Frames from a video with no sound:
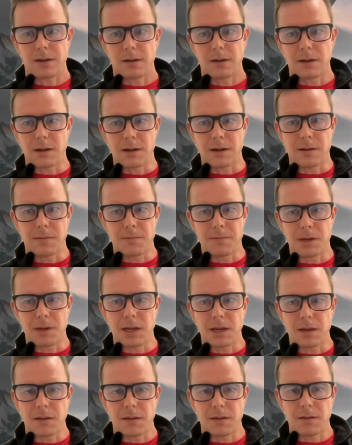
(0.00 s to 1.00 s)
I'm trying to
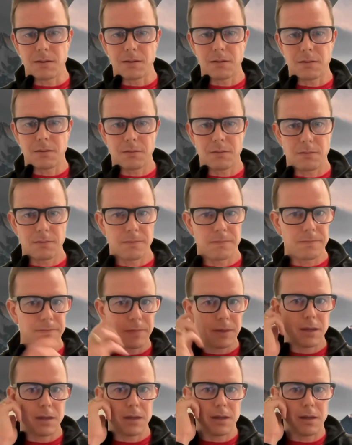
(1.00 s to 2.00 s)
remember what the tool